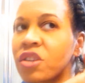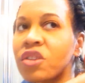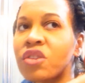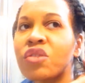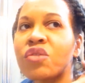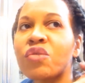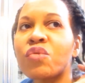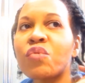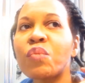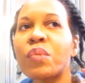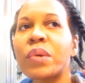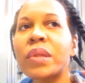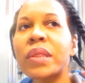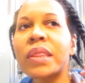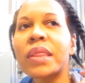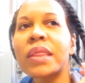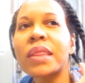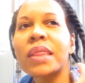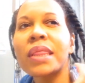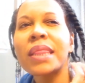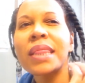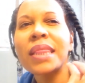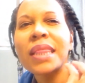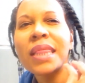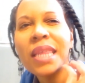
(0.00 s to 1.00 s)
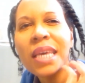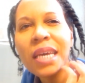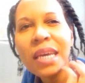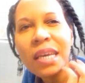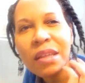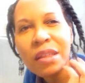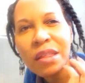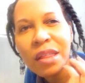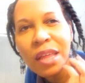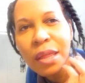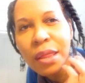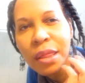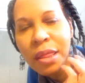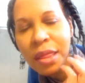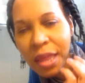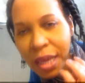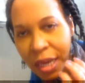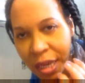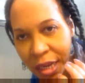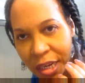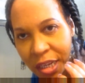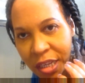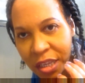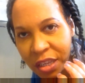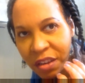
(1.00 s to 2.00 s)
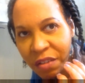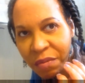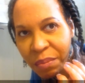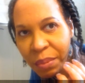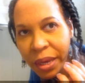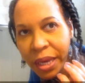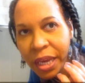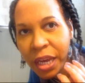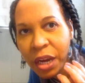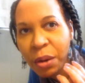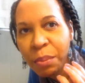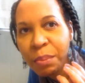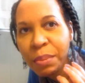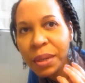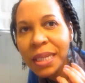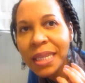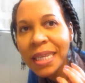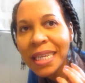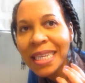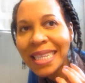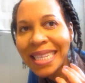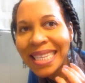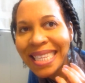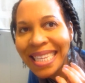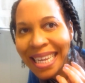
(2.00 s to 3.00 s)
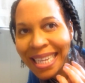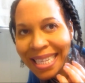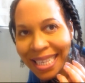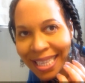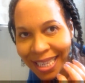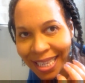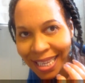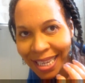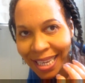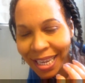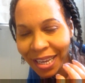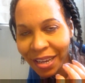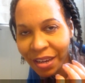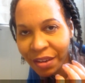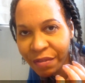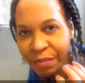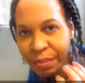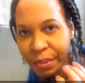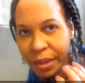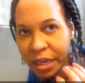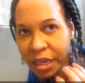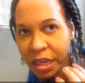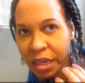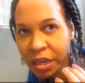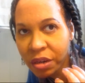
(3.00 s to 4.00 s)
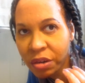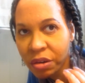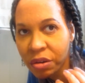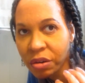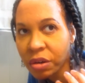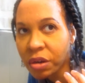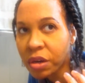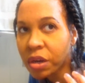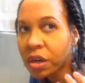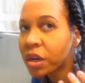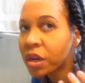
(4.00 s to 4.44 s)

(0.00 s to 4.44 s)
to do with the thickness of my hair, but the density of my hair.